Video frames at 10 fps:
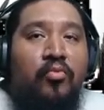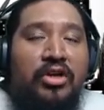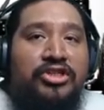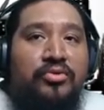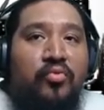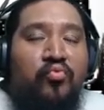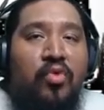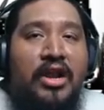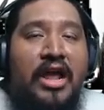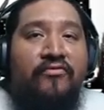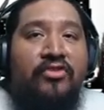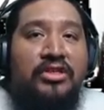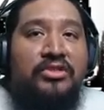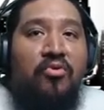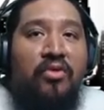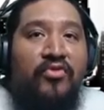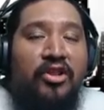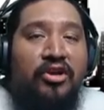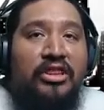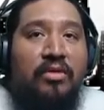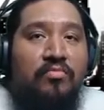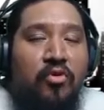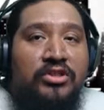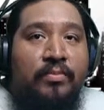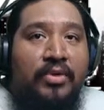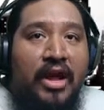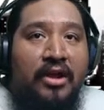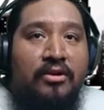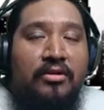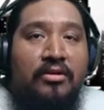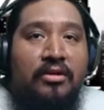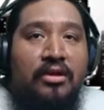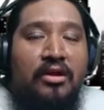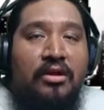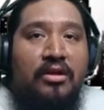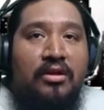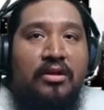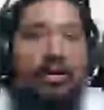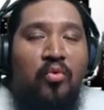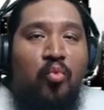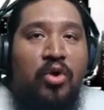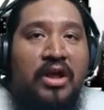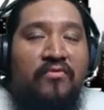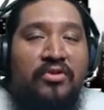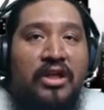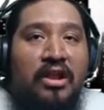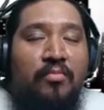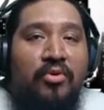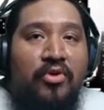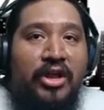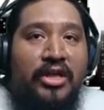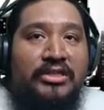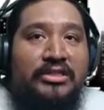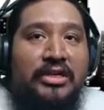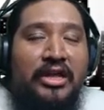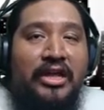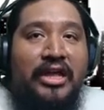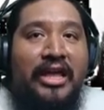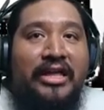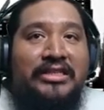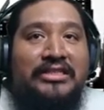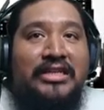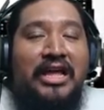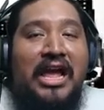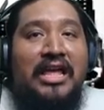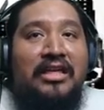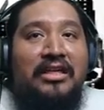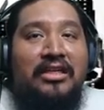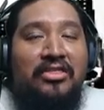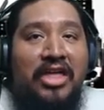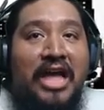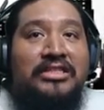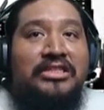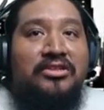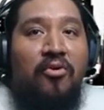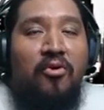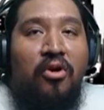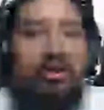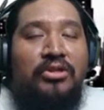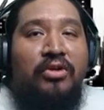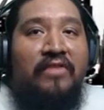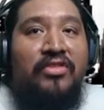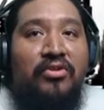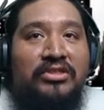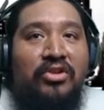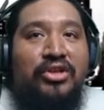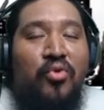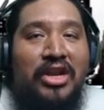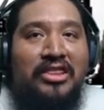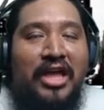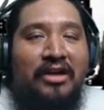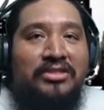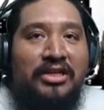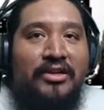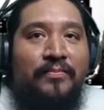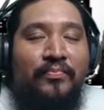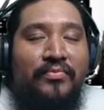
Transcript: Which right after the score, if you look at the multiplier, whatever that number is, it's that score. So even though it's only 20,000,